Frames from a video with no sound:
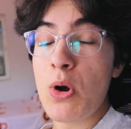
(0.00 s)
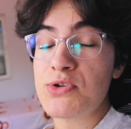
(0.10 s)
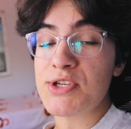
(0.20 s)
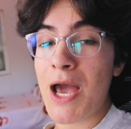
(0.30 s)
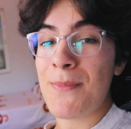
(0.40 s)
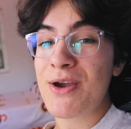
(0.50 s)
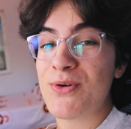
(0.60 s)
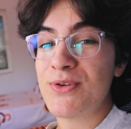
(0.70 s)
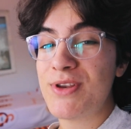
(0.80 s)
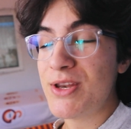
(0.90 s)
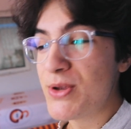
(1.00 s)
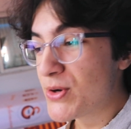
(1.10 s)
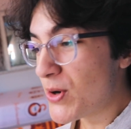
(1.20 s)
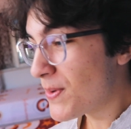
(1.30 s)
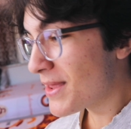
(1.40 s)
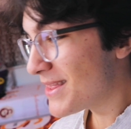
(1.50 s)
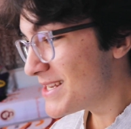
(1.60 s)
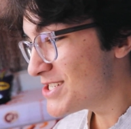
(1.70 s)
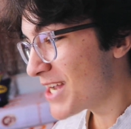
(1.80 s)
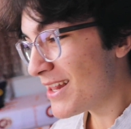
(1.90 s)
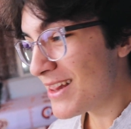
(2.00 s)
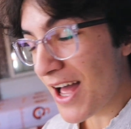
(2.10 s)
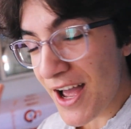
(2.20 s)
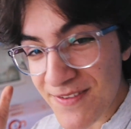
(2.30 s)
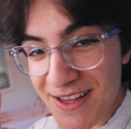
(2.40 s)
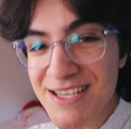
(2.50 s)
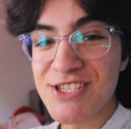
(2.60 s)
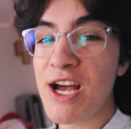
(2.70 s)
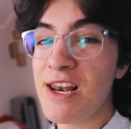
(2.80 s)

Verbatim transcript: knows, I might continue growing this channel after this